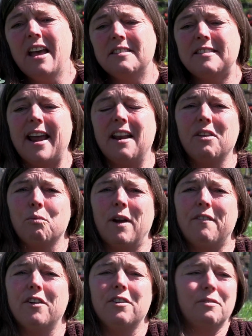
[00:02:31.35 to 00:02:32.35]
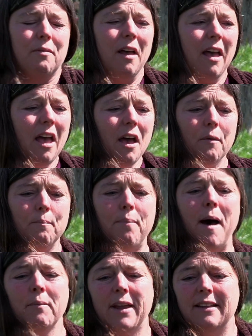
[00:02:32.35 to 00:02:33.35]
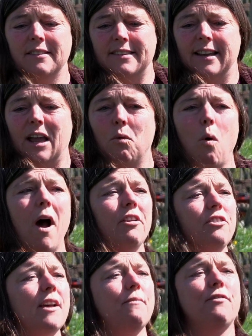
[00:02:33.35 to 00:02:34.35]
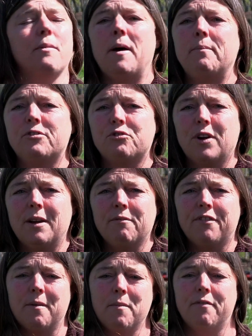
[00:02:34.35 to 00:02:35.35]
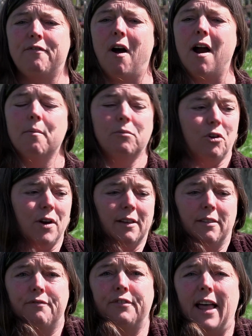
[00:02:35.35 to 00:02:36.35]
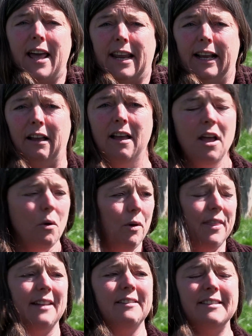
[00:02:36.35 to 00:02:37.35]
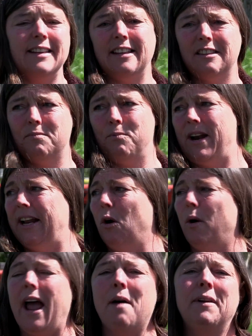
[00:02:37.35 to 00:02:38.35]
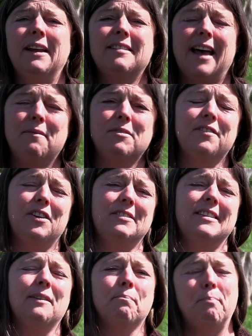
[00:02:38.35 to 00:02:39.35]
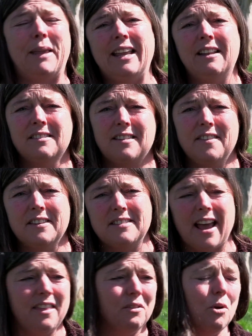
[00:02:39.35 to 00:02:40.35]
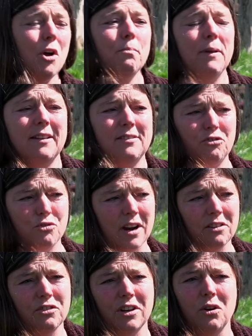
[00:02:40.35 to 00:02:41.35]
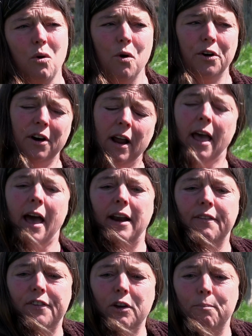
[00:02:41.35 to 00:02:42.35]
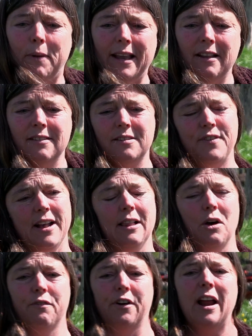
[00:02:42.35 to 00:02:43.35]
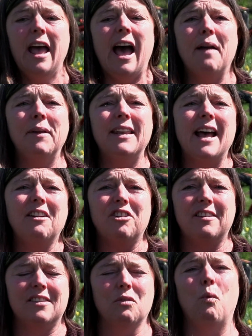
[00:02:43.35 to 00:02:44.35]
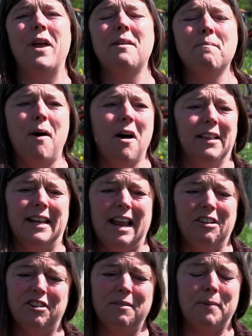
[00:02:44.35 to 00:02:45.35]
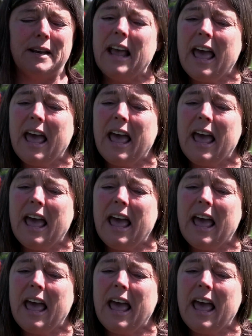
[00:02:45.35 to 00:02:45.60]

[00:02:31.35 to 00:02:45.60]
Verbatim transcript: side of the rivers, pumpkins that get washed up from upstream from a farm during the flooding. Well, that's seed spreading. Or how many times have you seen beans on the side of the road because a truck took a corner and a few beans fell over? I mean, not just the wind pollination, but